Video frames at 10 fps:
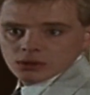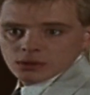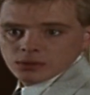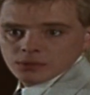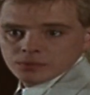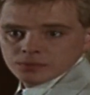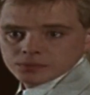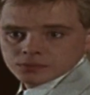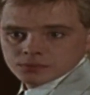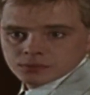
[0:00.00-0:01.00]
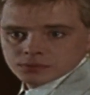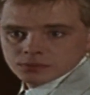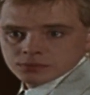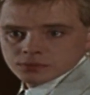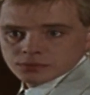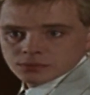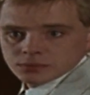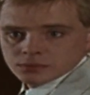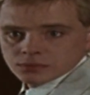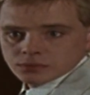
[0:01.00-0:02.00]

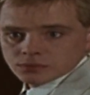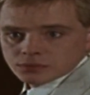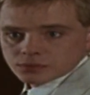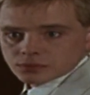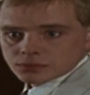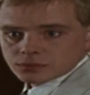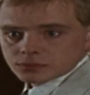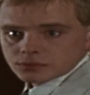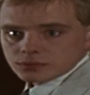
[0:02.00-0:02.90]
This person isn't speaking.